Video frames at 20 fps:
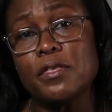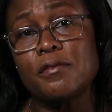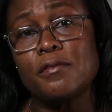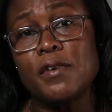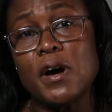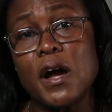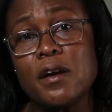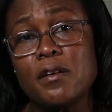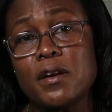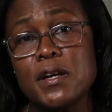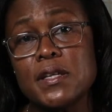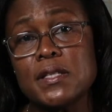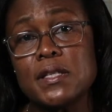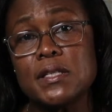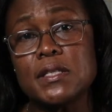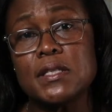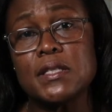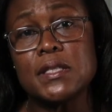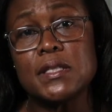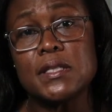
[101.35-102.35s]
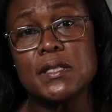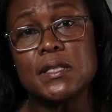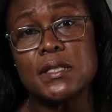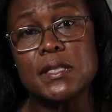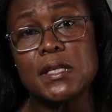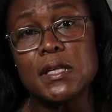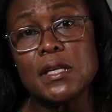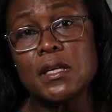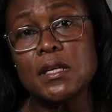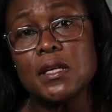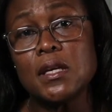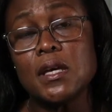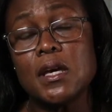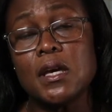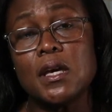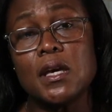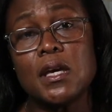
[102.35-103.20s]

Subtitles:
the virus in DC,